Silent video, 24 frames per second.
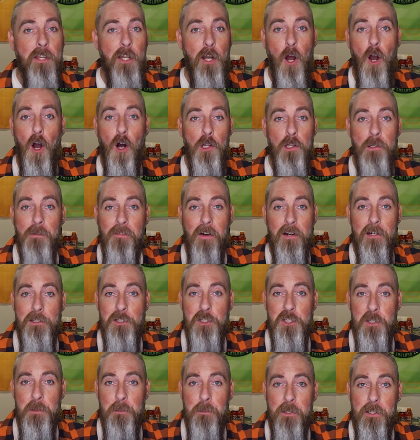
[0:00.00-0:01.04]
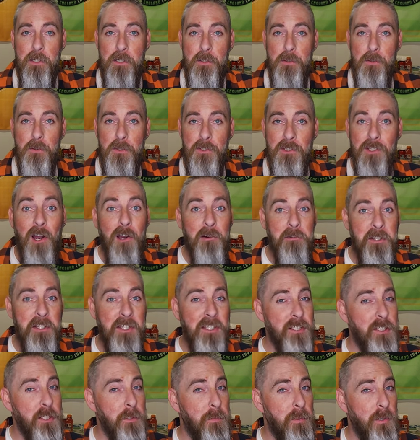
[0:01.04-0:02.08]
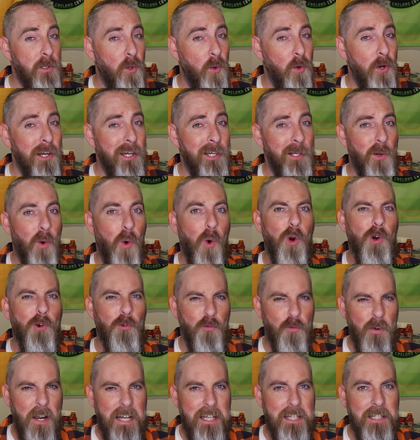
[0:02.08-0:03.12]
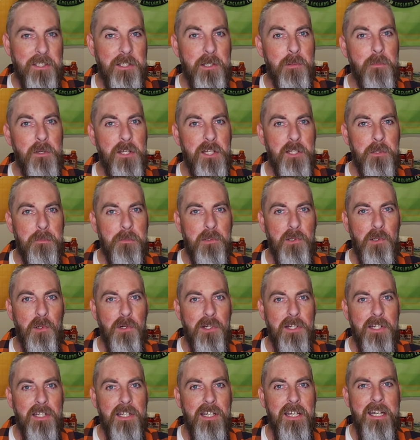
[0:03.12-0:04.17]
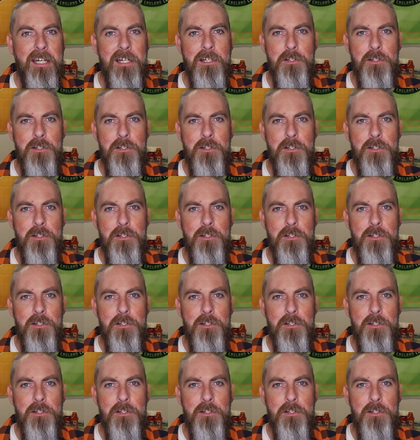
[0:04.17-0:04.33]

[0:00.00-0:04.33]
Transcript: that all of our GPUs are either deployed or ready to be deployed.